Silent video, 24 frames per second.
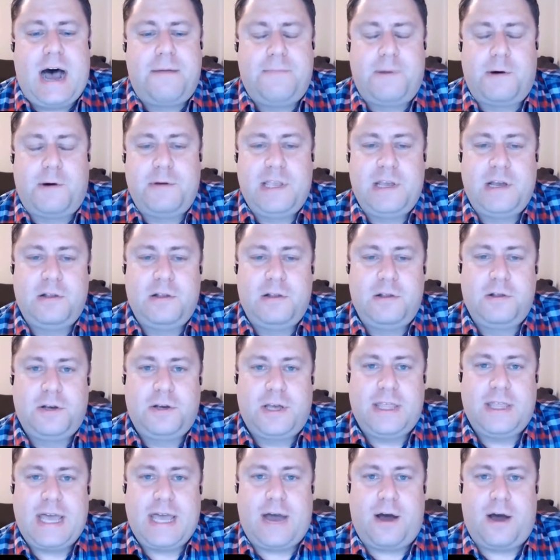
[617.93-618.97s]
But when you look
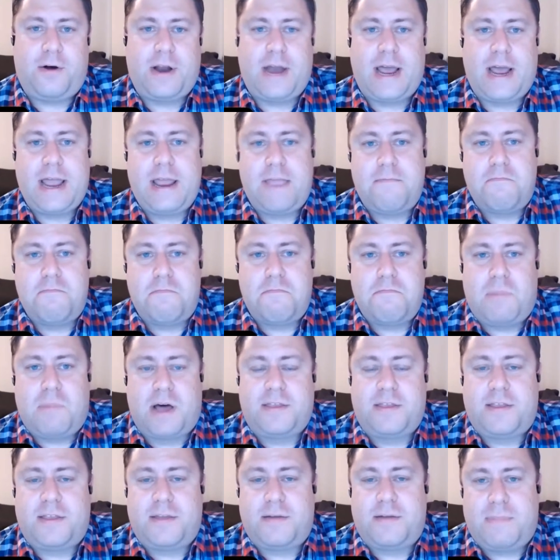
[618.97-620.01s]
at that on a
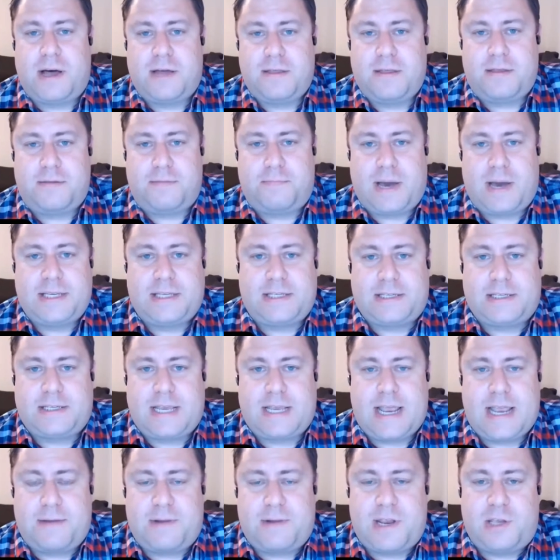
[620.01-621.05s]
month-to-month basis
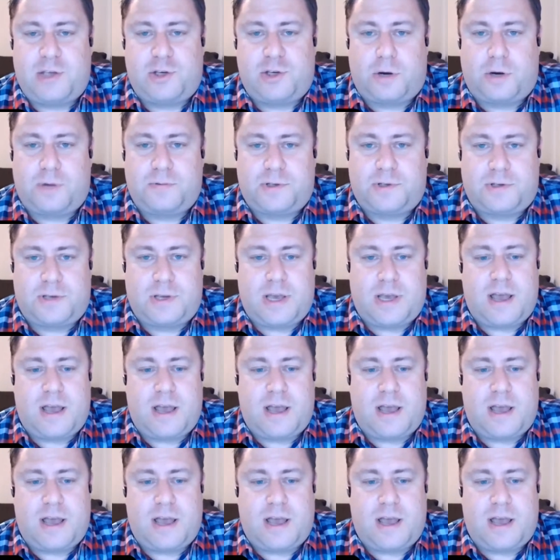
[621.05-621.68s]
and how many jobs